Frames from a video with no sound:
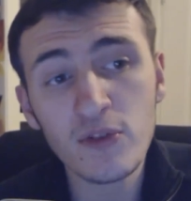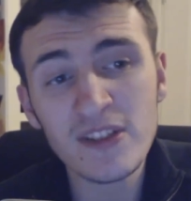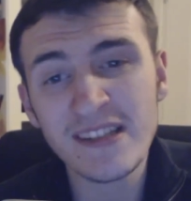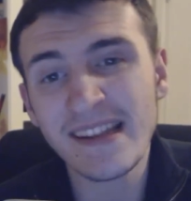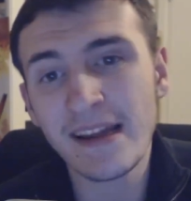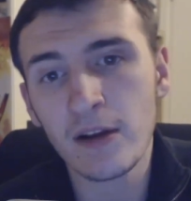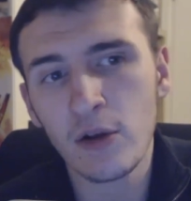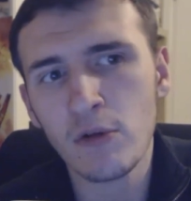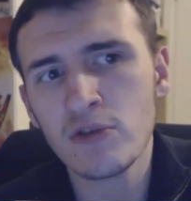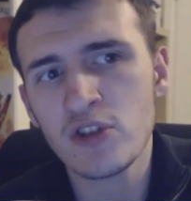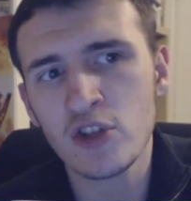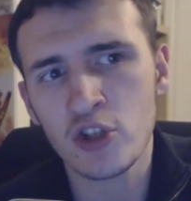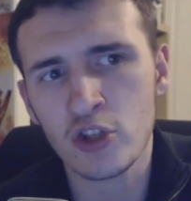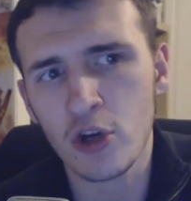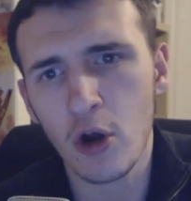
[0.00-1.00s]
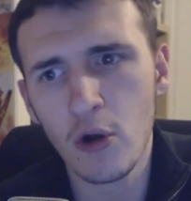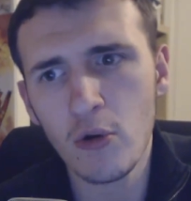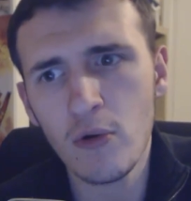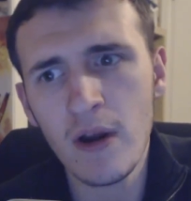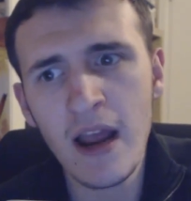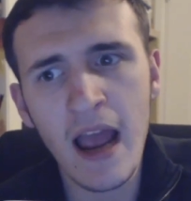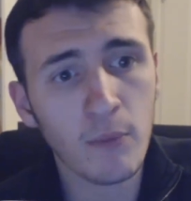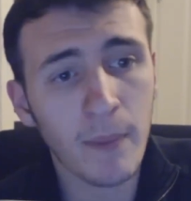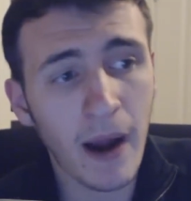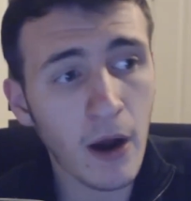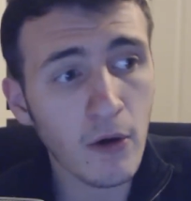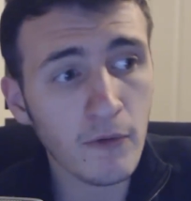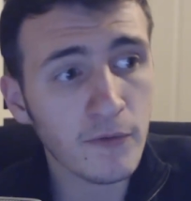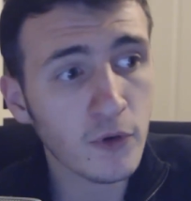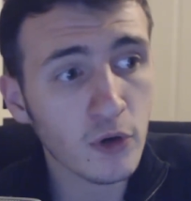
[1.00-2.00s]
Doesn't that go to show how
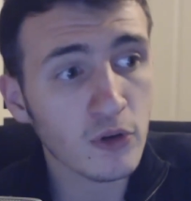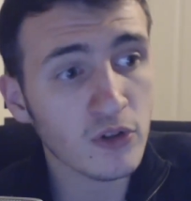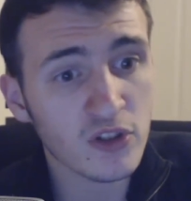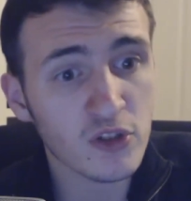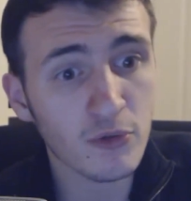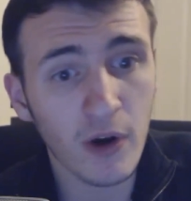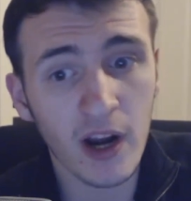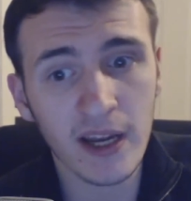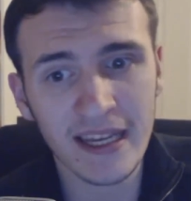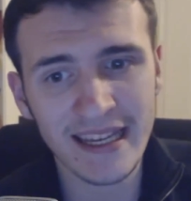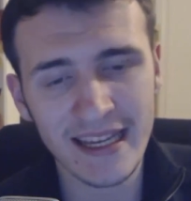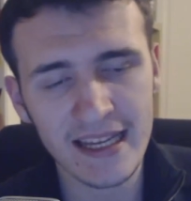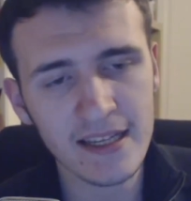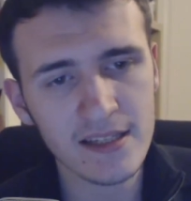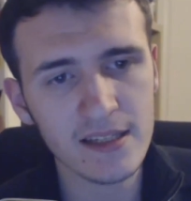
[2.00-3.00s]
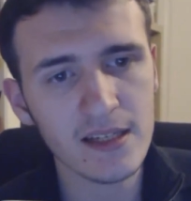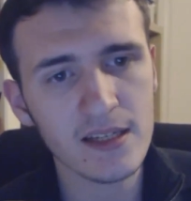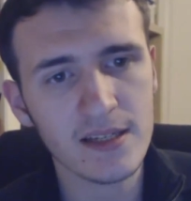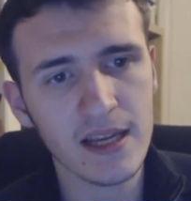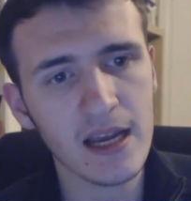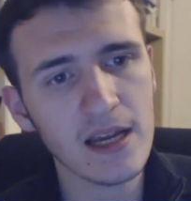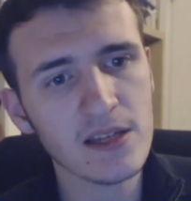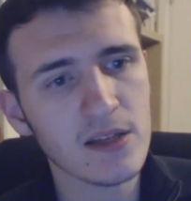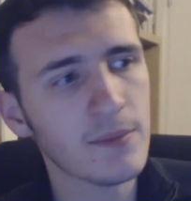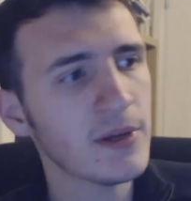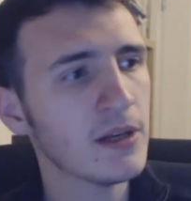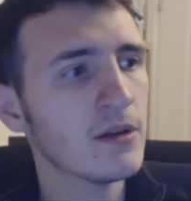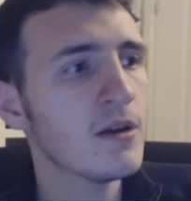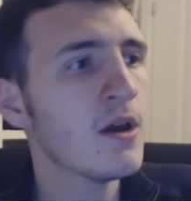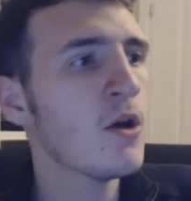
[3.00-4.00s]
powerful Zaraki is in this case? I
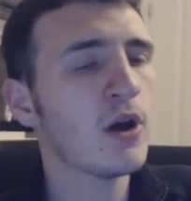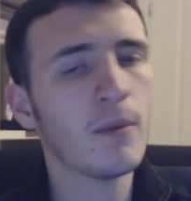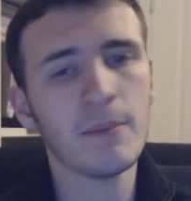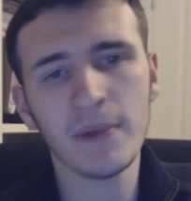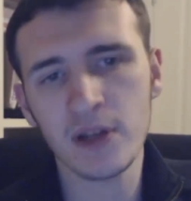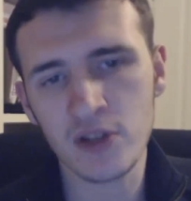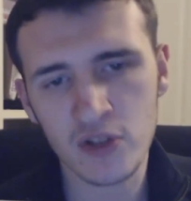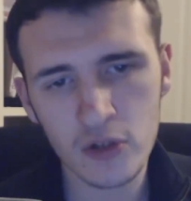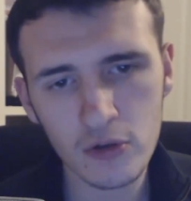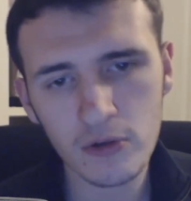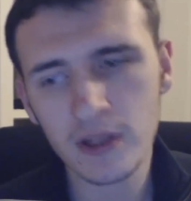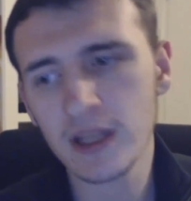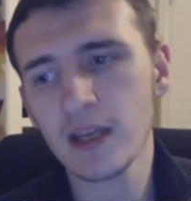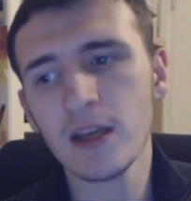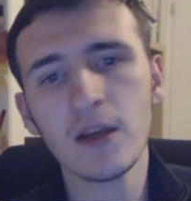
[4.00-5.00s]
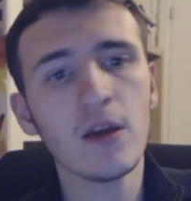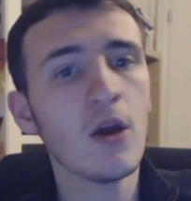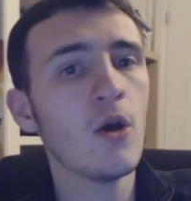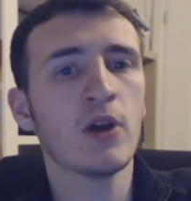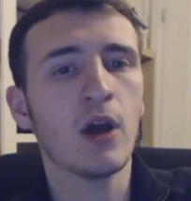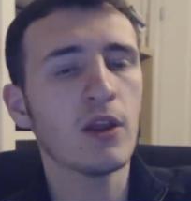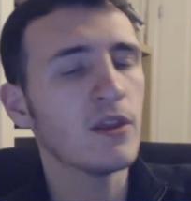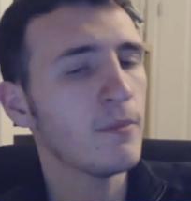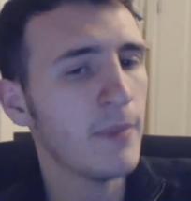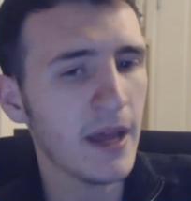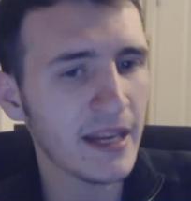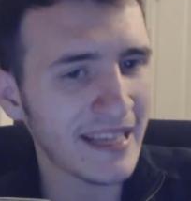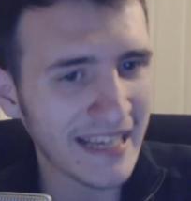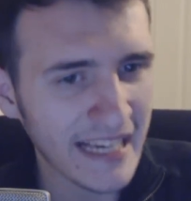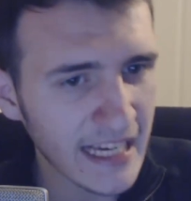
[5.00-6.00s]
mean, we got Minazuki, we got the
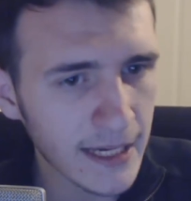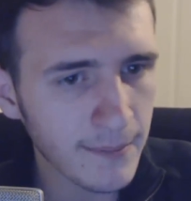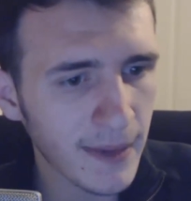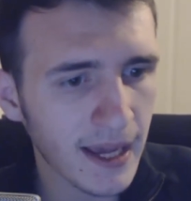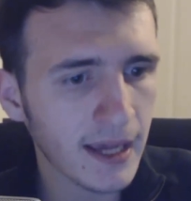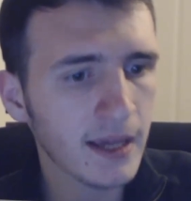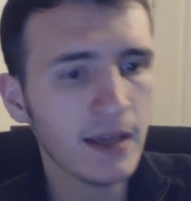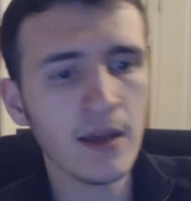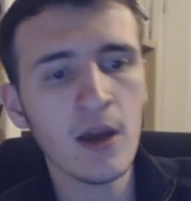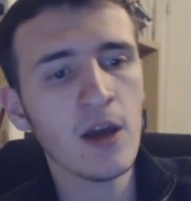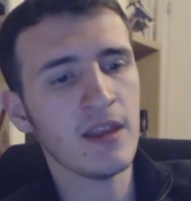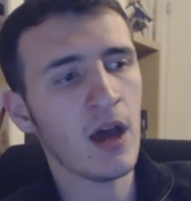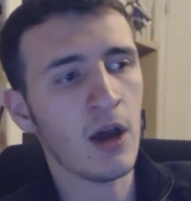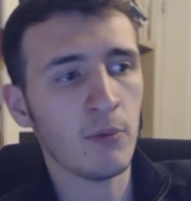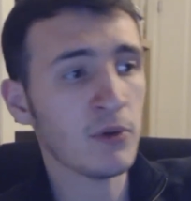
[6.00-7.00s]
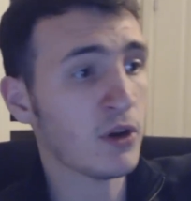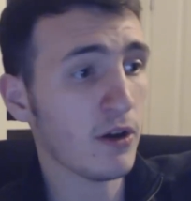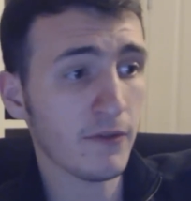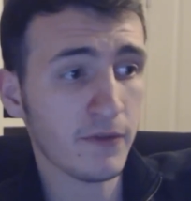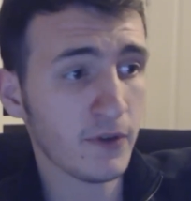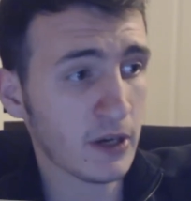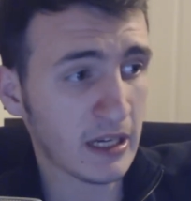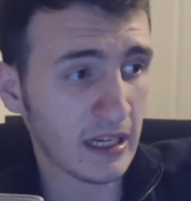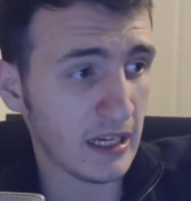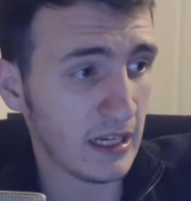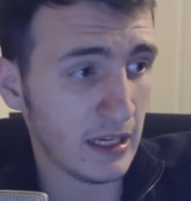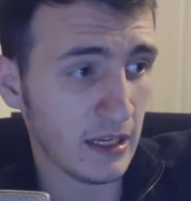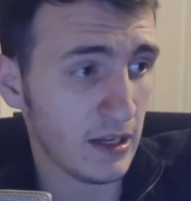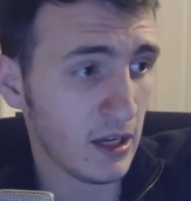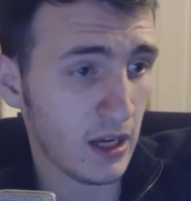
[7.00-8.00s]
Benihime, we got
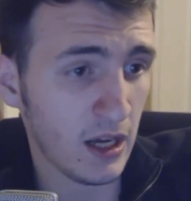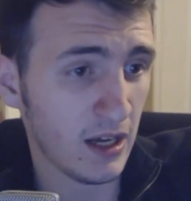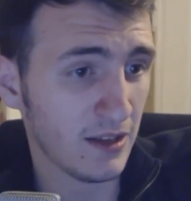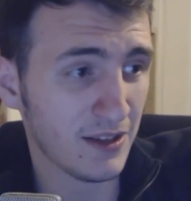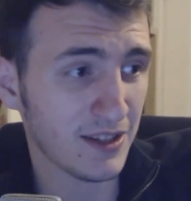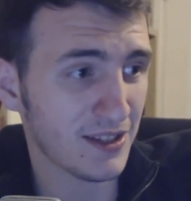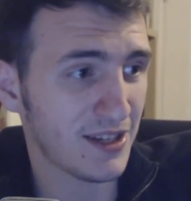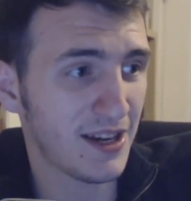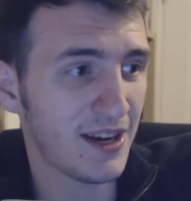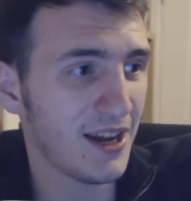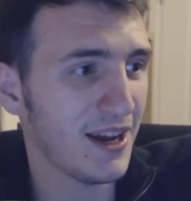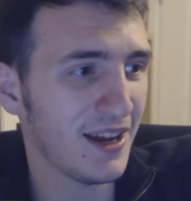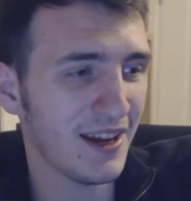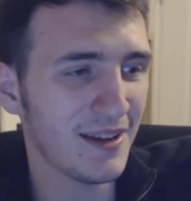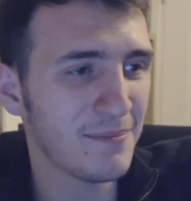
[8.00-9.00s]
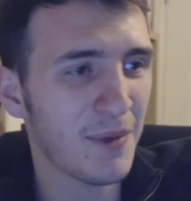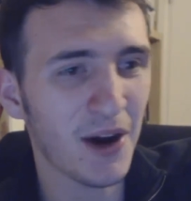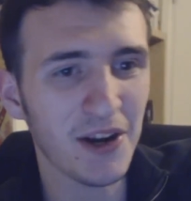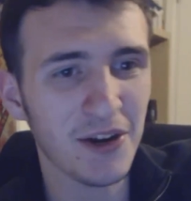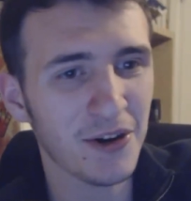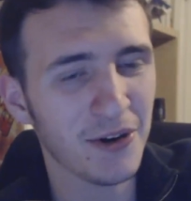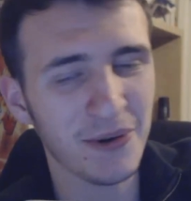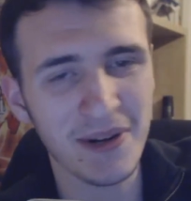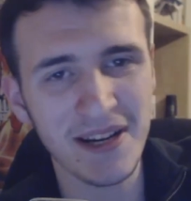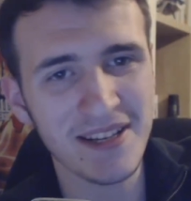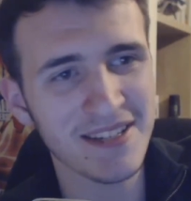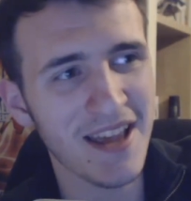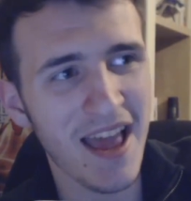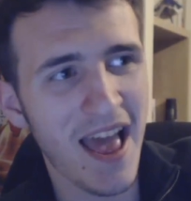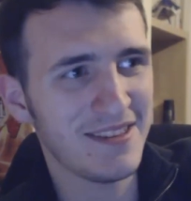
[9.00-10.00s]
fucking
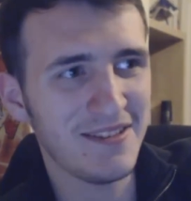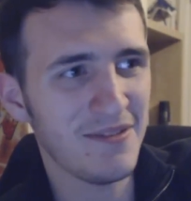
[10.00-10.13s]
Mayuri's,